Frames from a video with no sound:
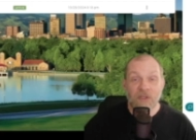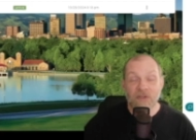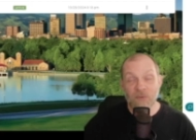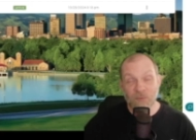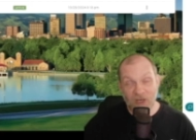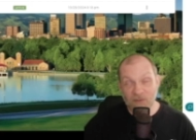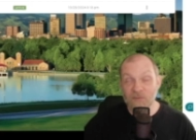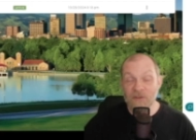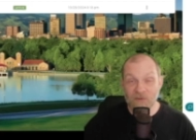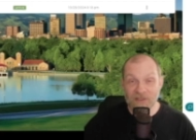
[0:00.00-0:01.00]
You
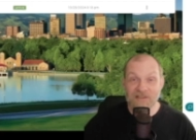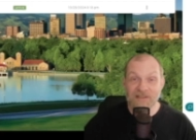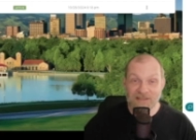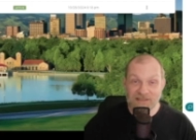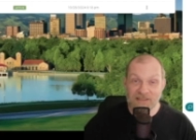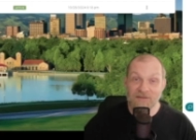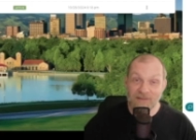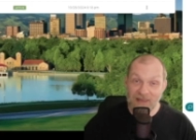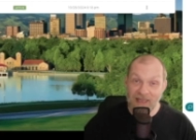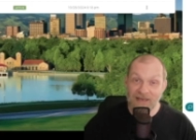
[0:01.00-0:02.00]
probably want to consider
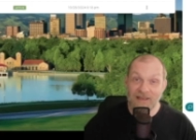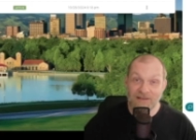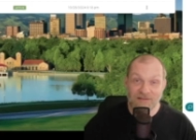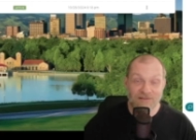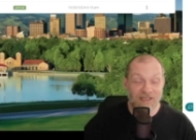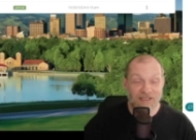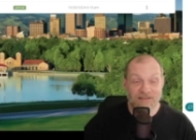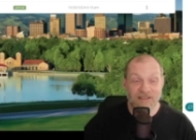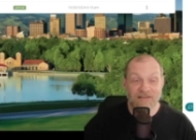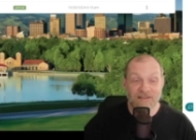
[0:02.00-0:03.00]
that as your
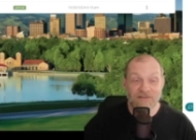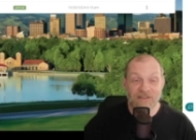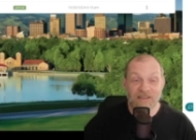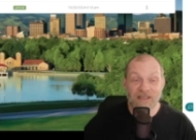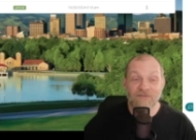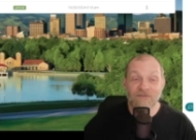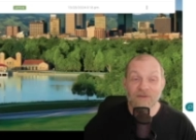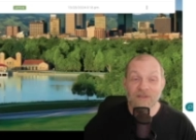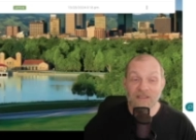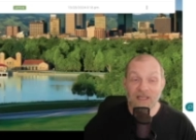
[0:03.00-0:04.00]
last activity date for
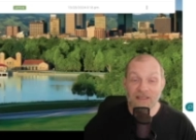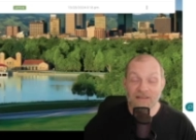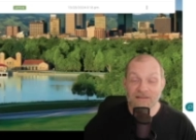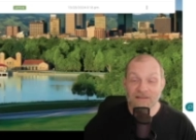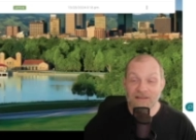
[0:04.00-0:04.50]
the client.